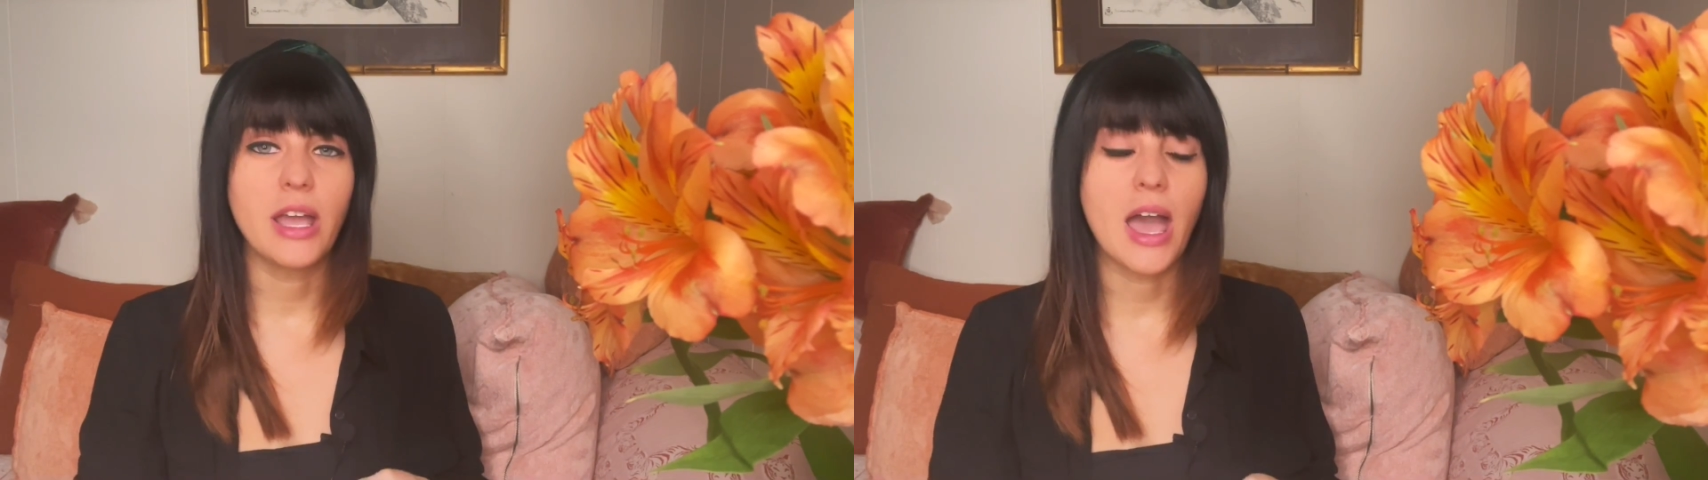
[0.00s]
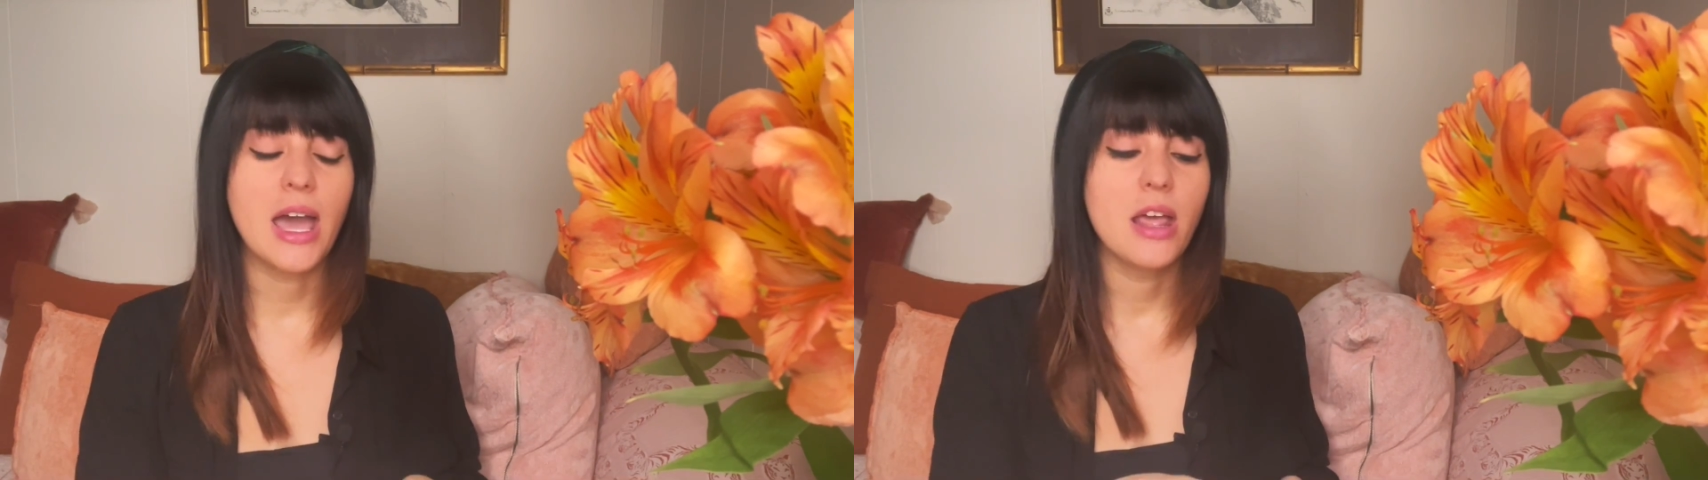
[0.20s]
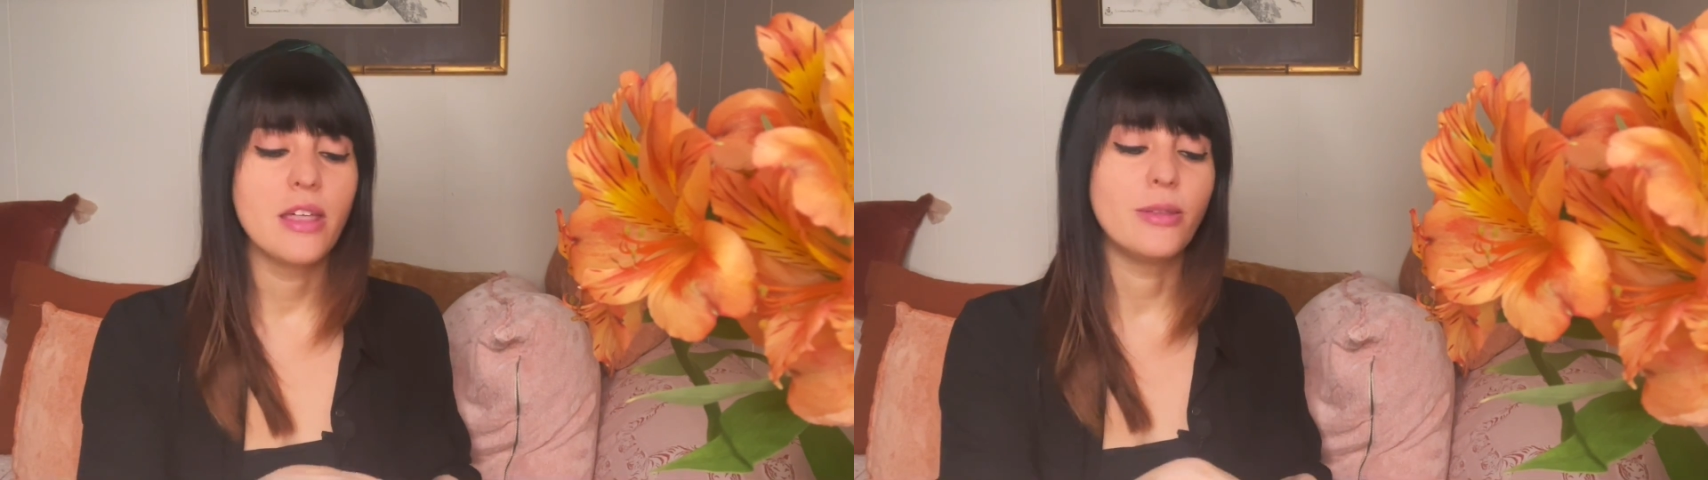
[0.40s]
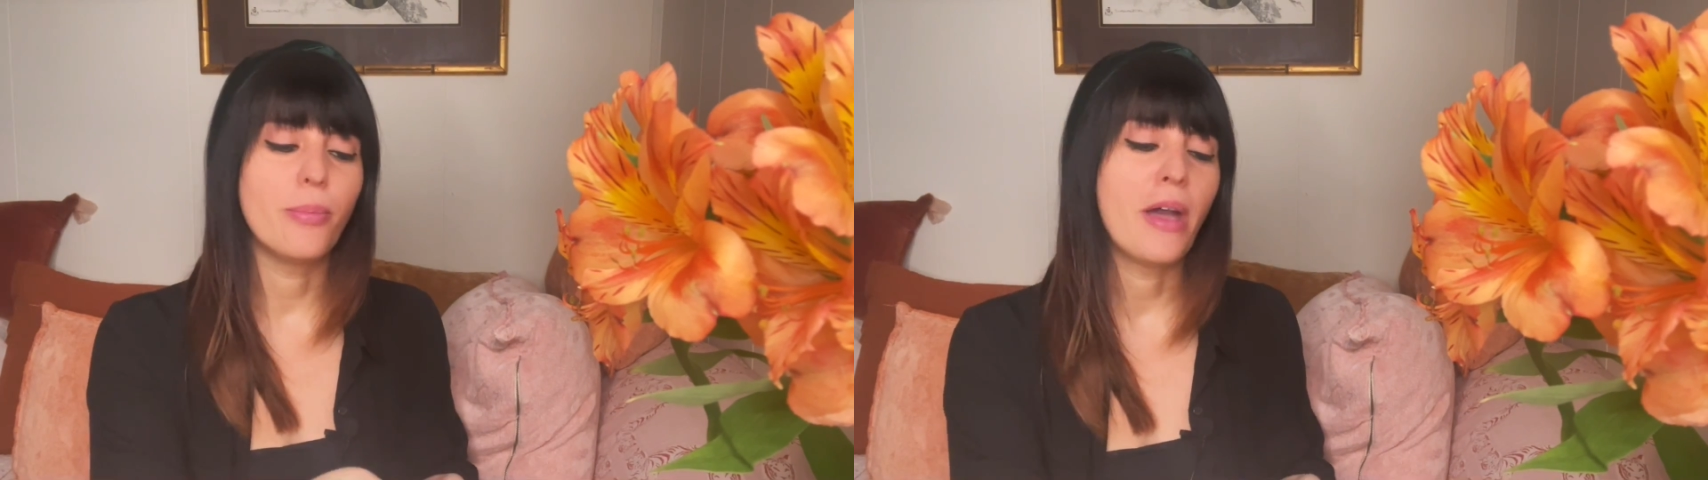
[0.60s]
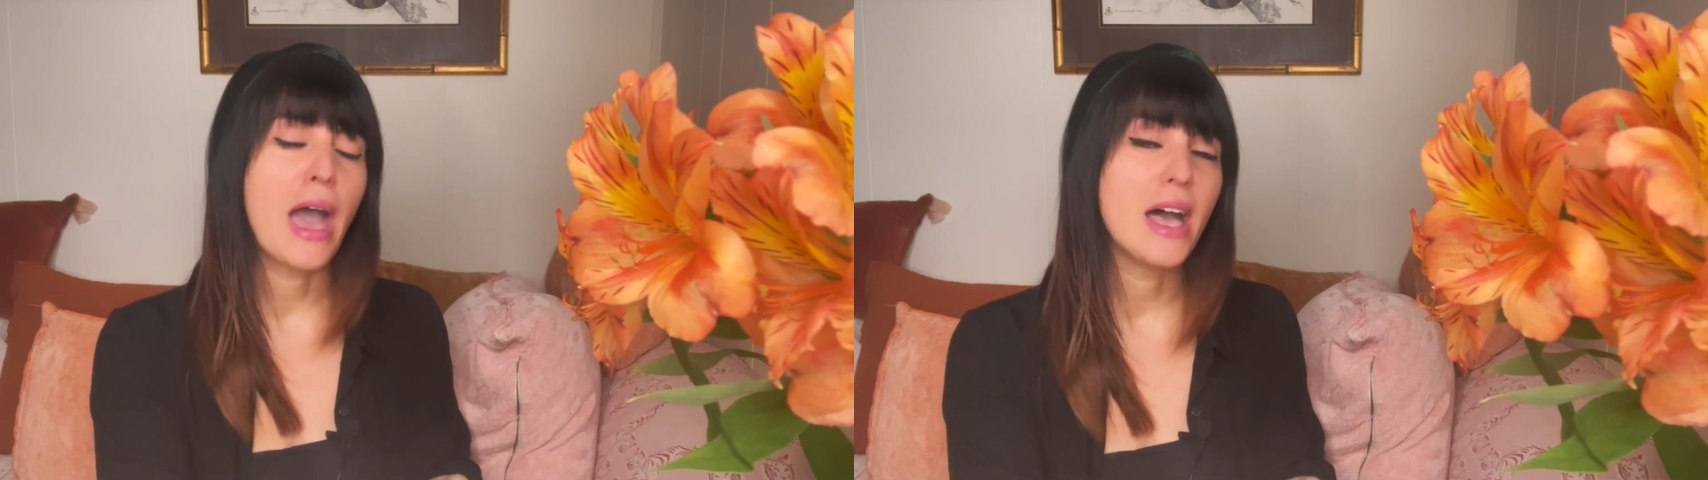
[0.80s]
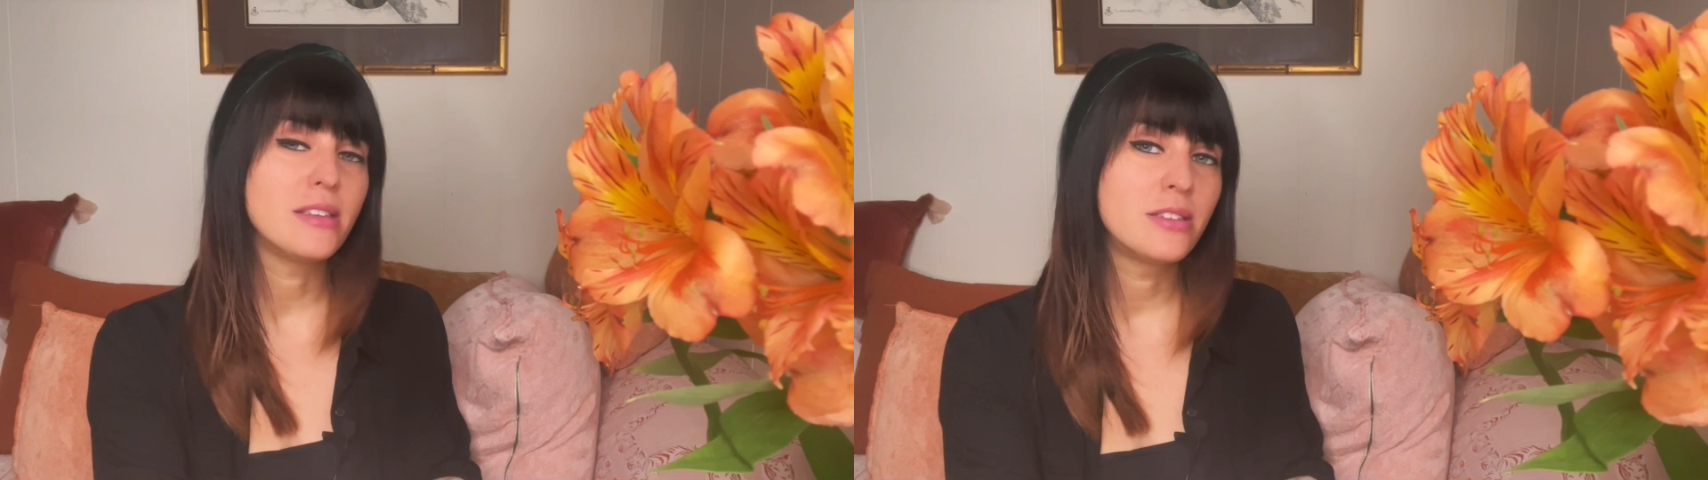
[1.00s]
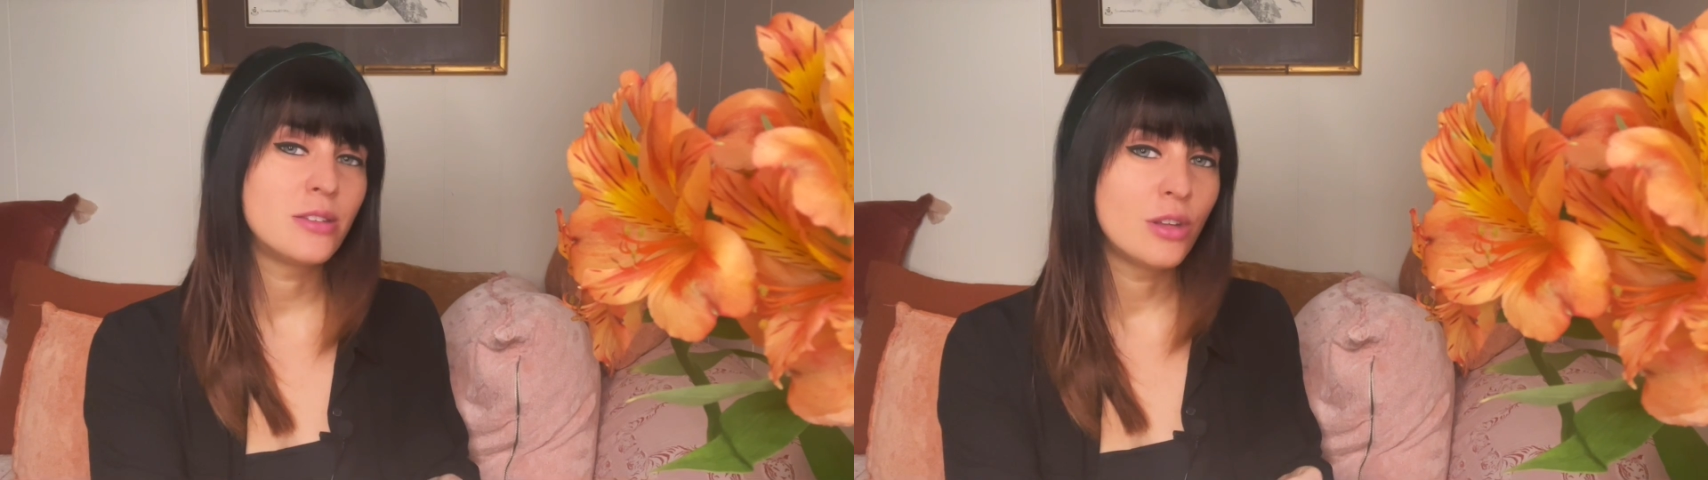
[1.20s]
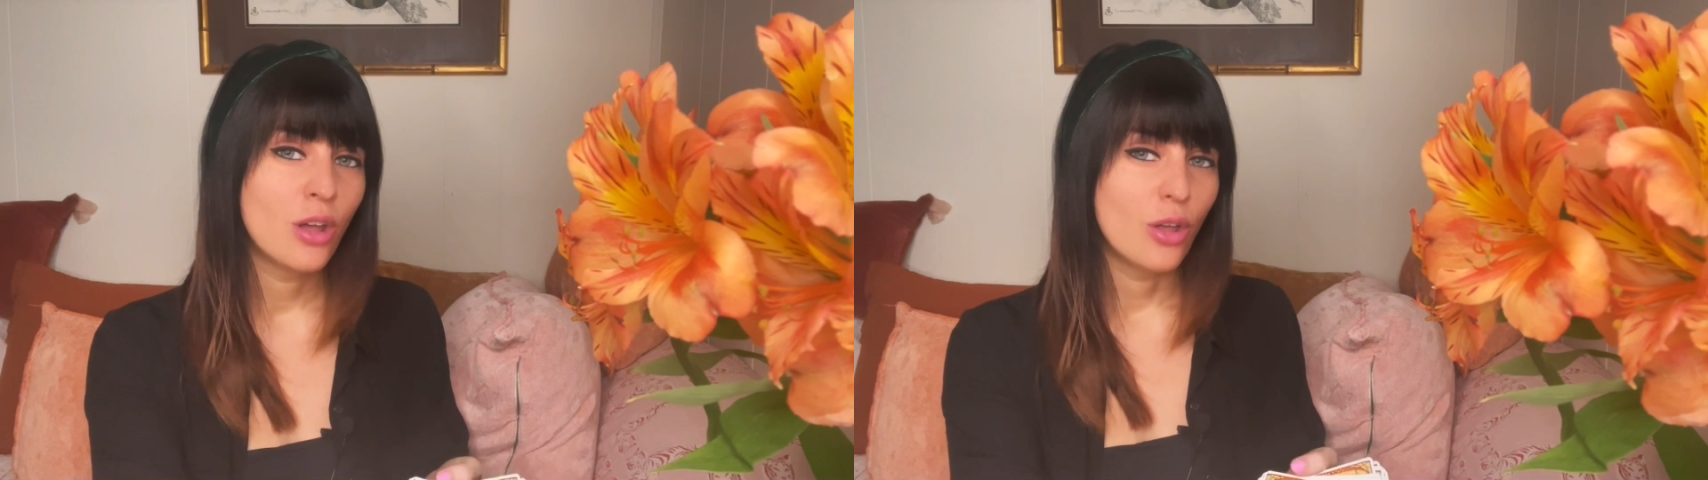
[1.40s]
at the past,